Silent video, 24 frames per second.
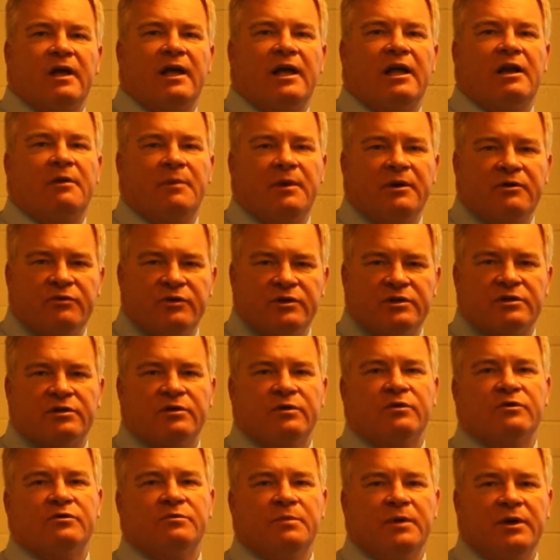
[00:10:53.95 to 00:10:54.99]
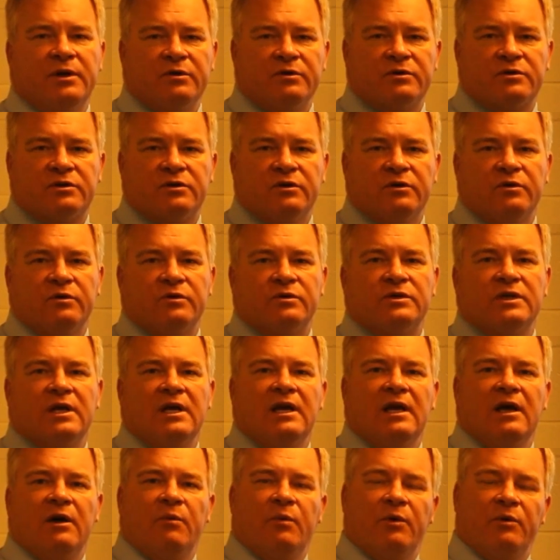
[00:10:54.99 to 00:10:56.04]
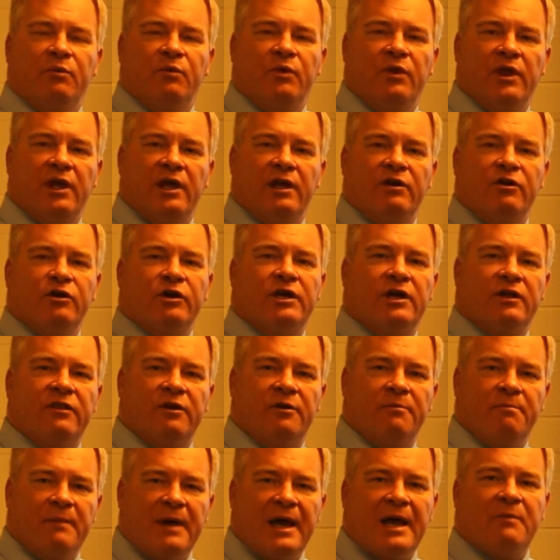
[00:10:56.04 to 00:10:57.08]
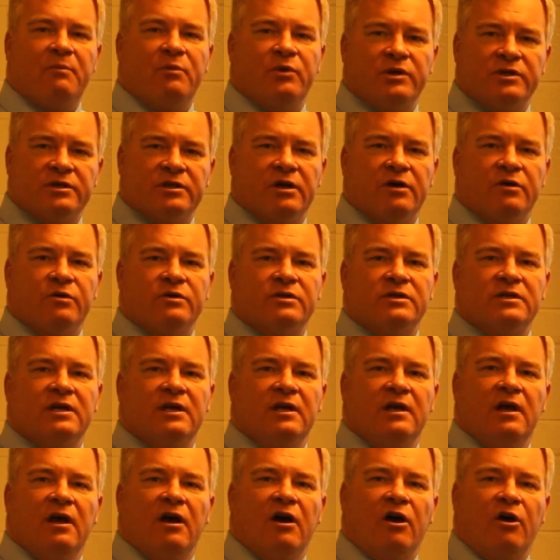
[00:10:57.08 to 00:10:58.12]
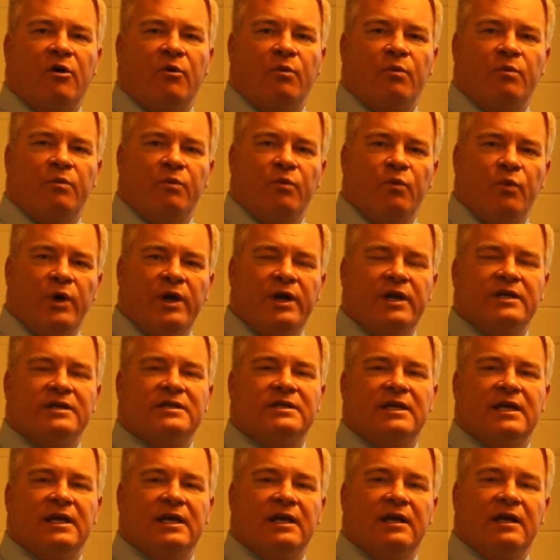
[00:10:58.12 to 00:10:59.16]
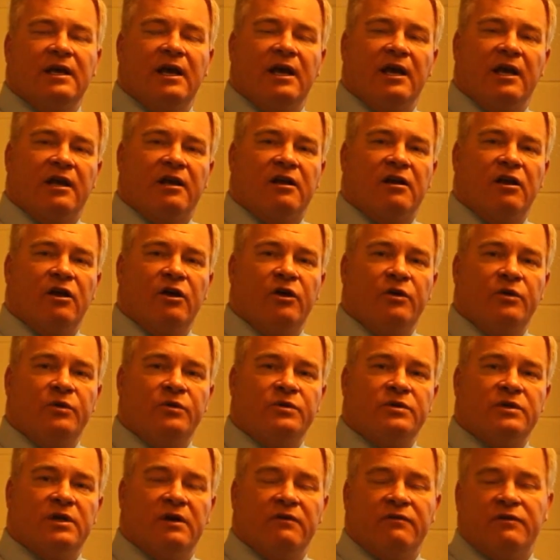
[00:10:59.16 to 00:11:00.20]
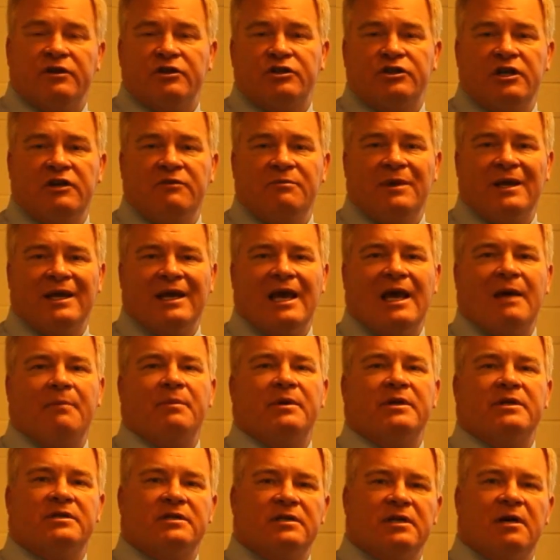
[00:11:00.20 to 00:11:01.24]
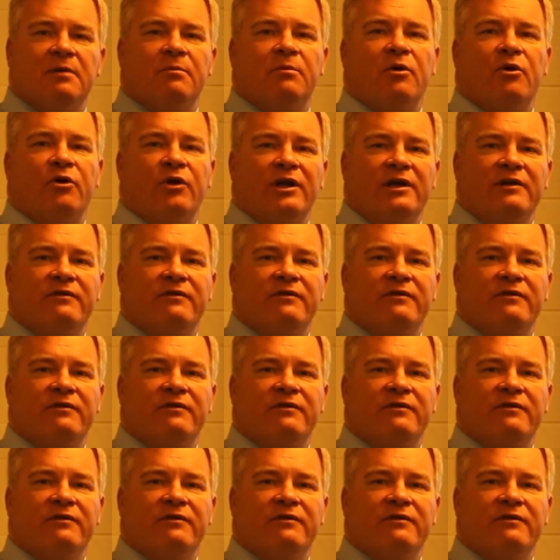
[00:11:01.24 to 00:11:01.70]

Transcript: elementary schools, middle schools, when they look at their MAP results, are witnessing a close of the achievement gap and some are